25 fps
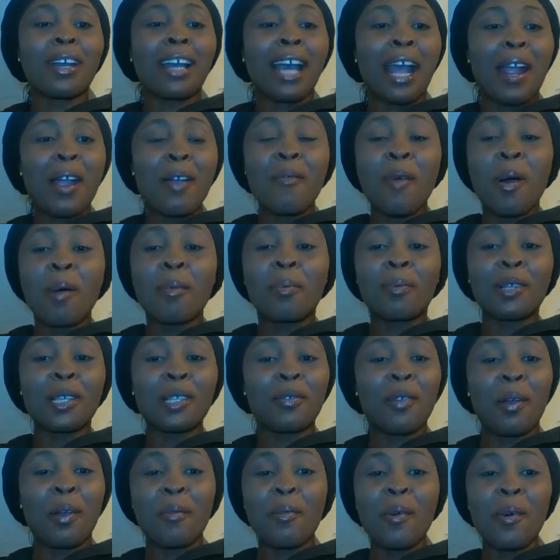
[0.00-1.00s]
carry one
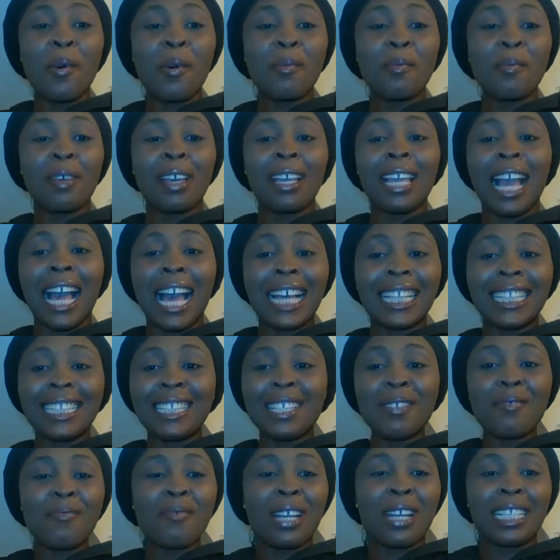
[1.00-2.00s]
clothes from home? You're
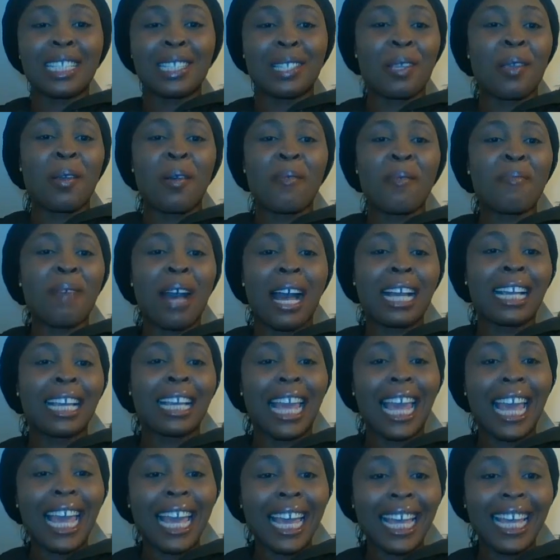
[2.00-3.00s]
adding weight to your
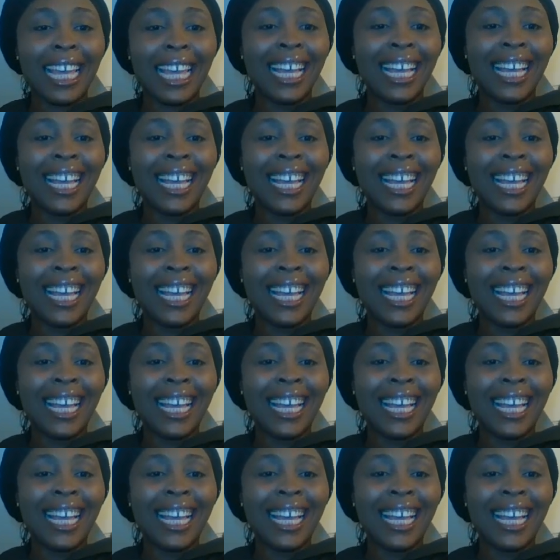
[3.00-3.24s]
bag, eh?